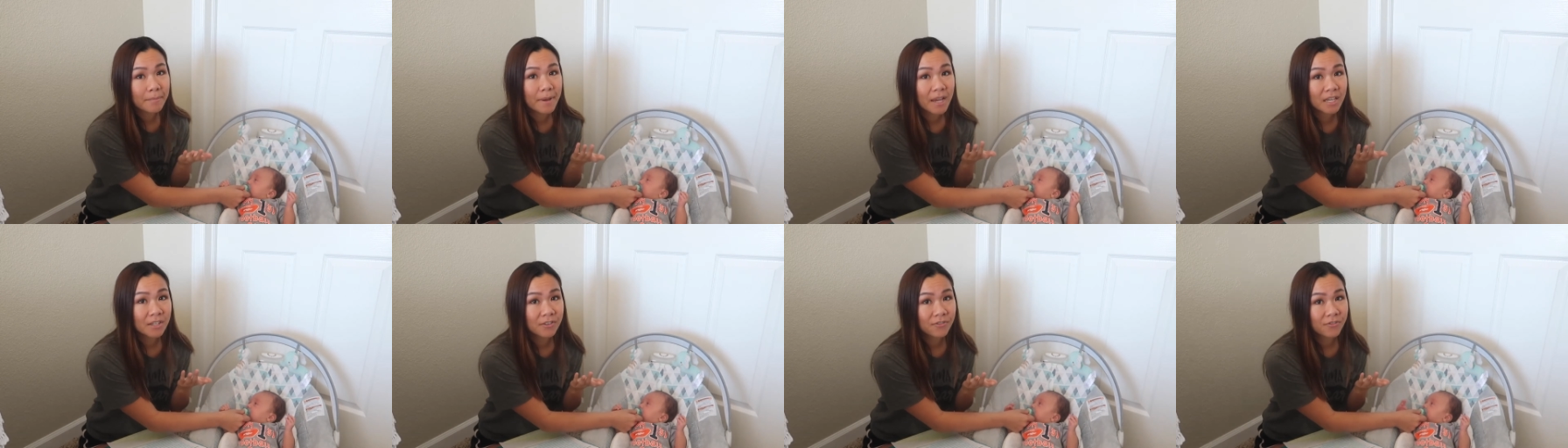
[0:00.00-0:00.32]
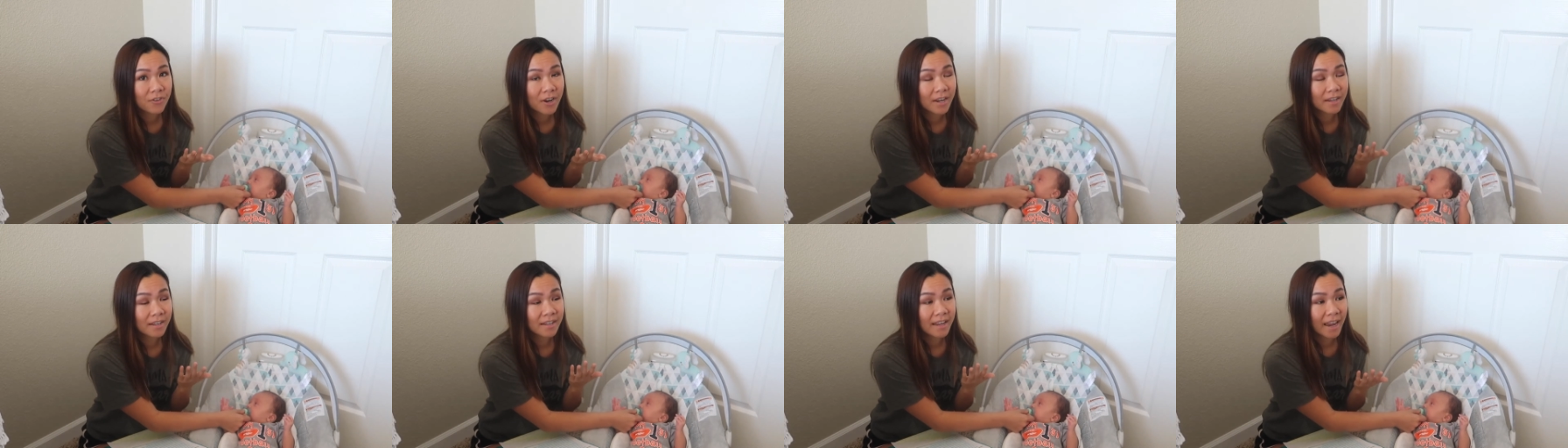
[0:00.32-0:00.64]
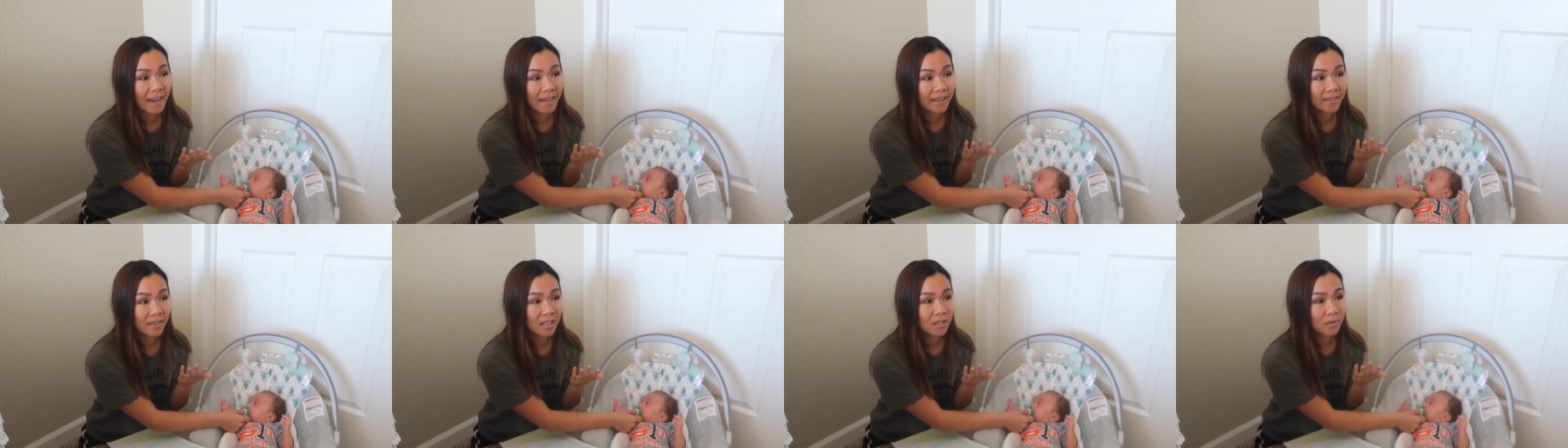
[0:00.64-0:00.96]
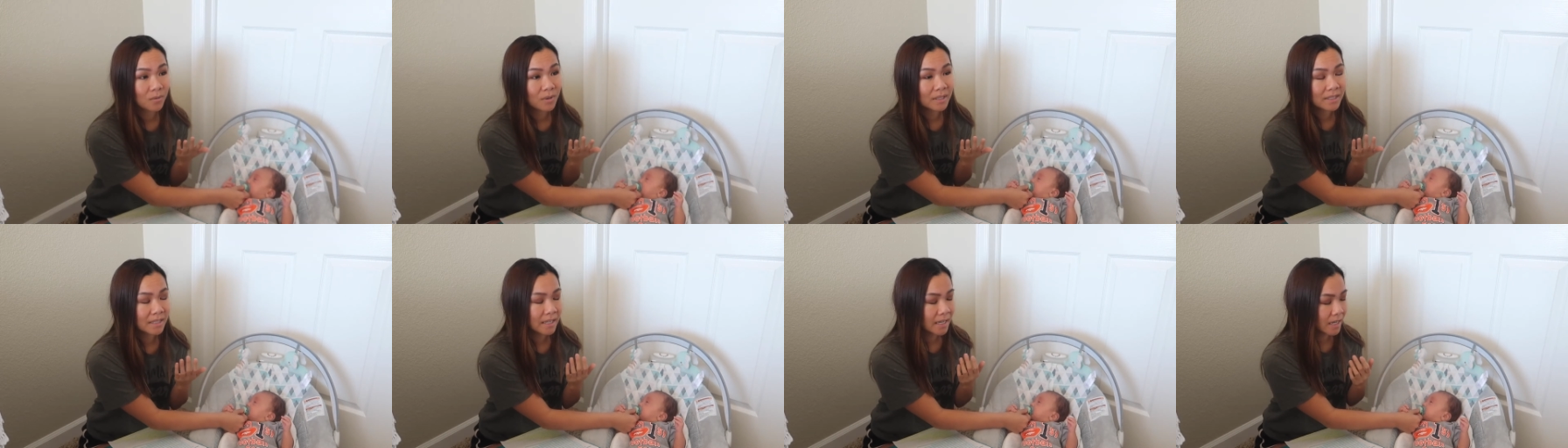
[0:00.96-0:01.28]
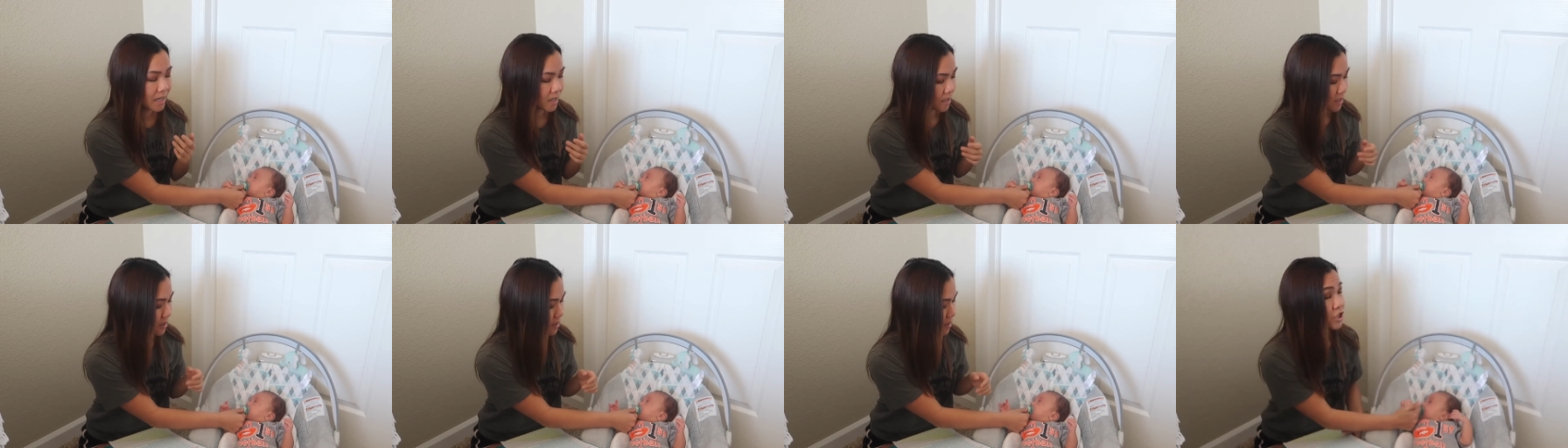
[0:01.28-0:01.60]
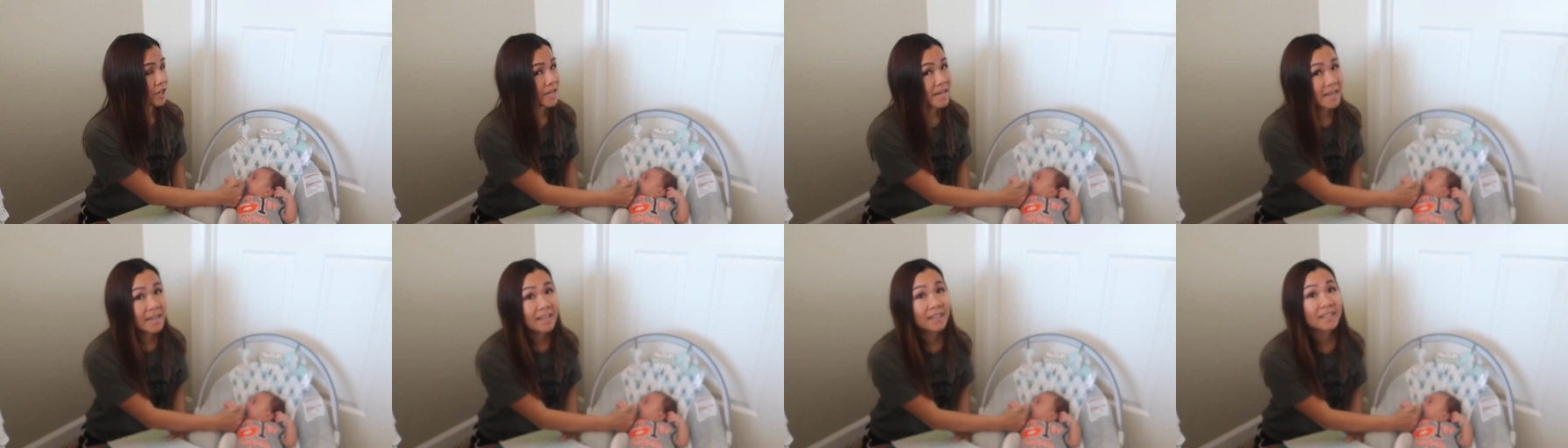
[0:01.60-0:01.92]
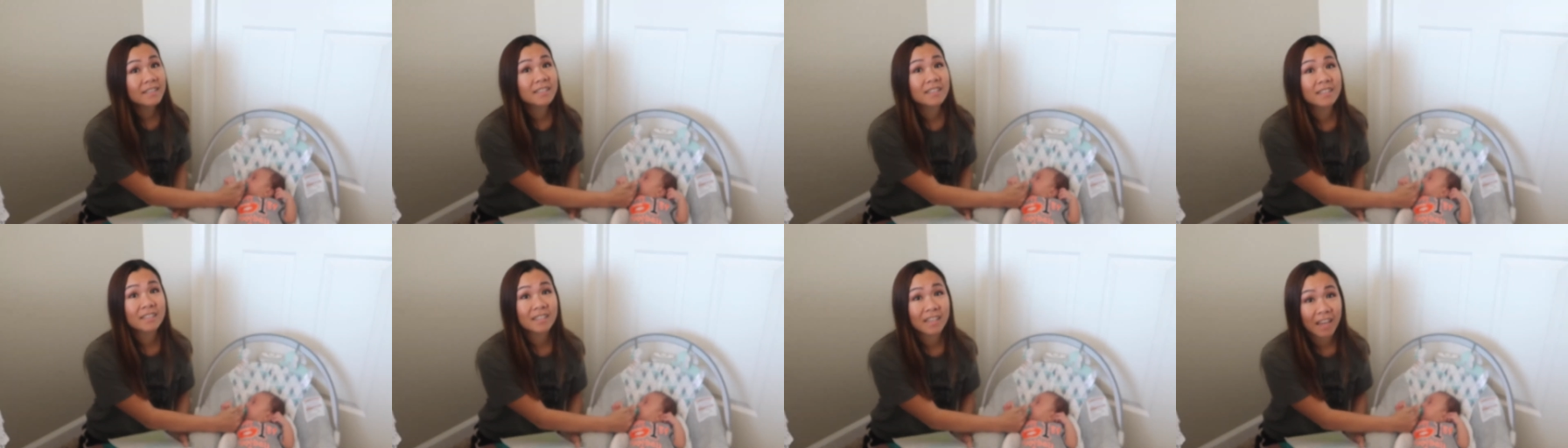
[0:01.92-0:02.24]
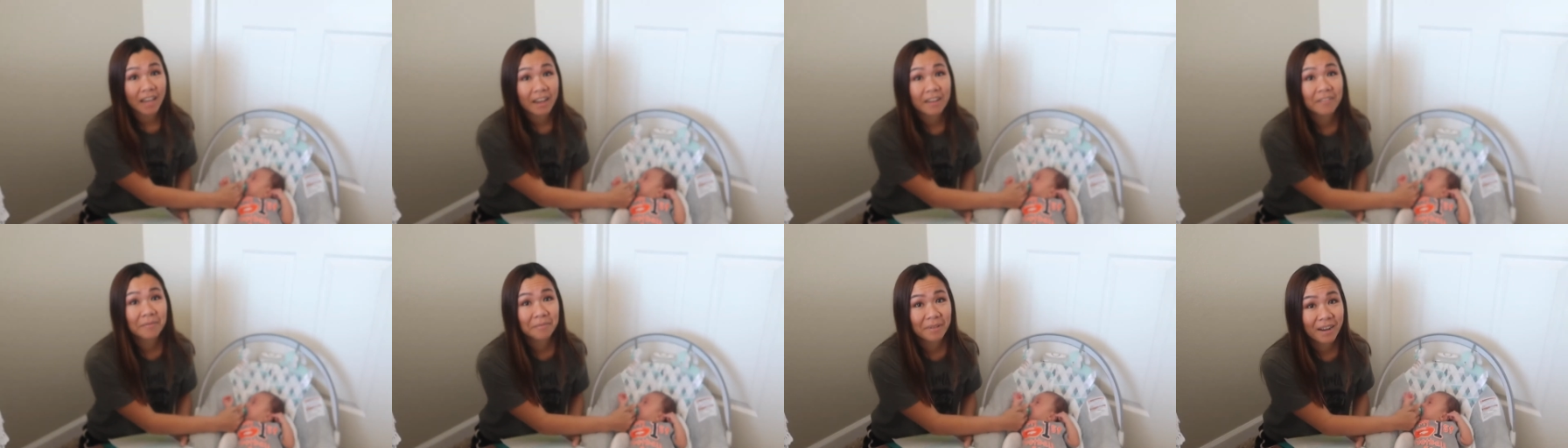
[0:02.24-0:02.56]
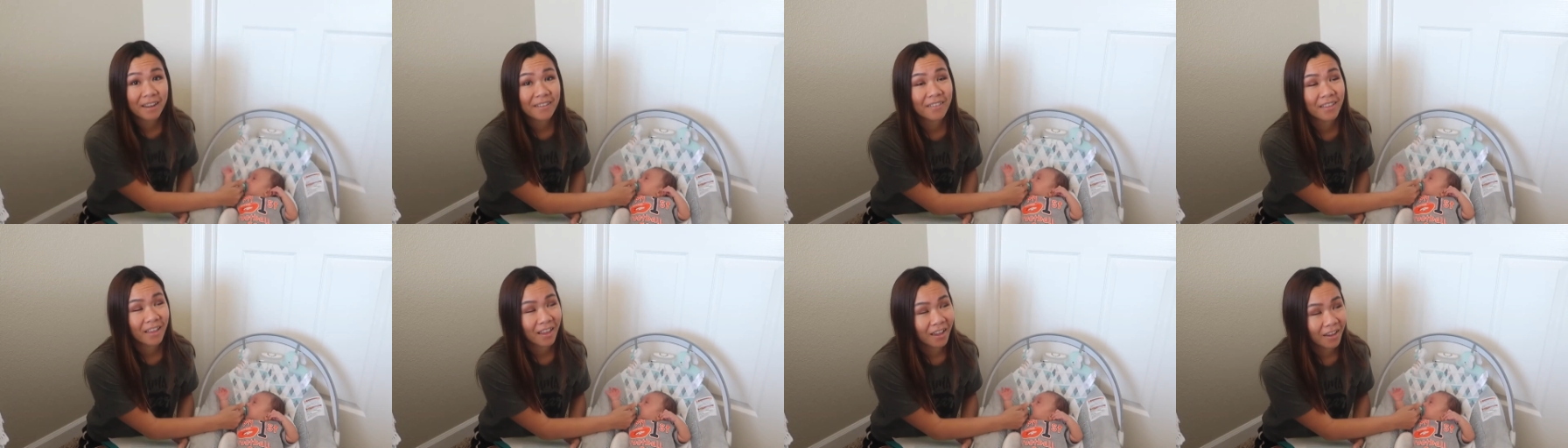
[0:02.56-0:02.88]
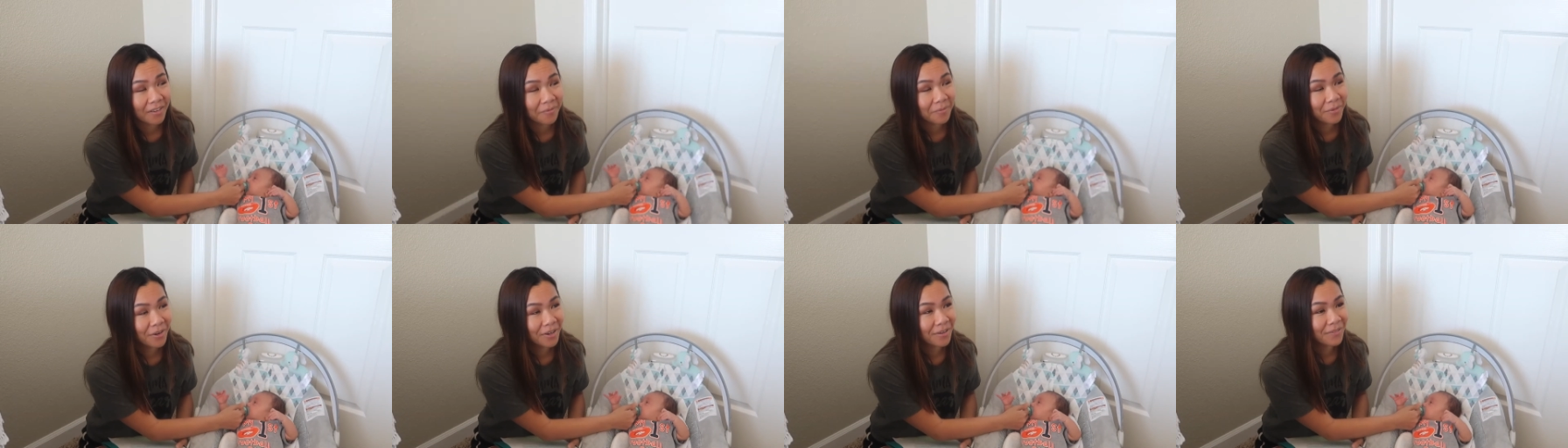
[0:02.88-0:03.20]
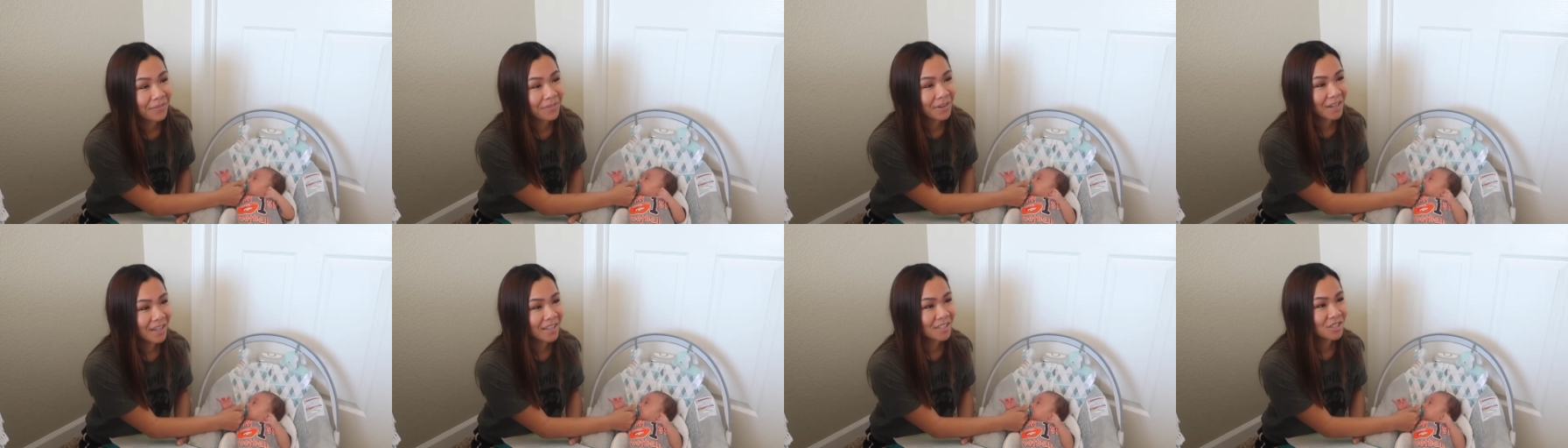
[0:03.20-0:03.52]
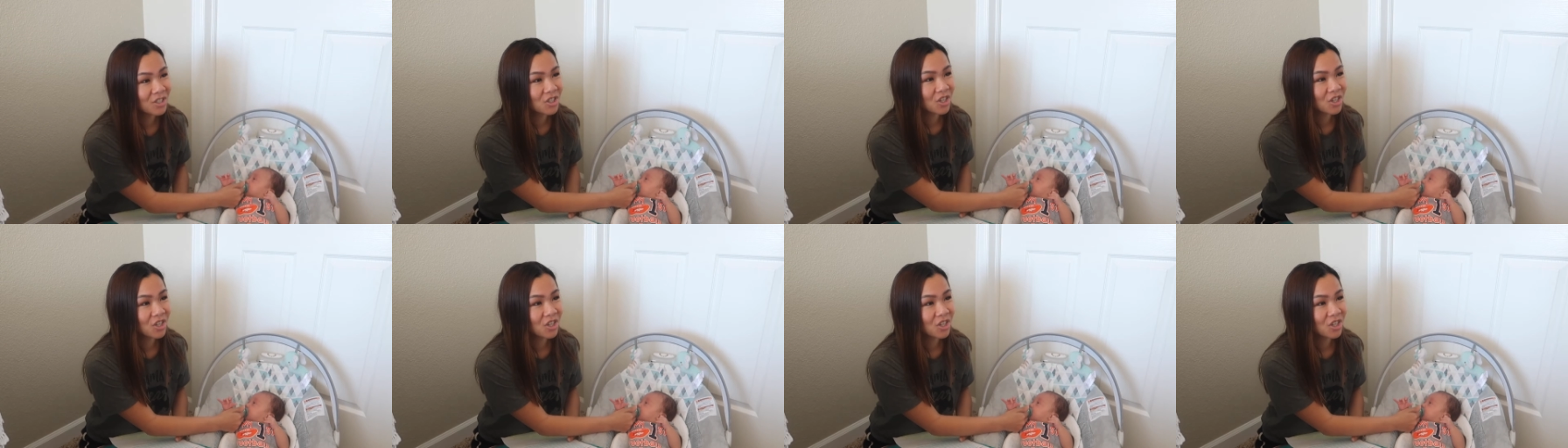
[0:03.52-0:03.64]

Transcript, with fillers: best friend Caitlin was here. She saved my life pretty much.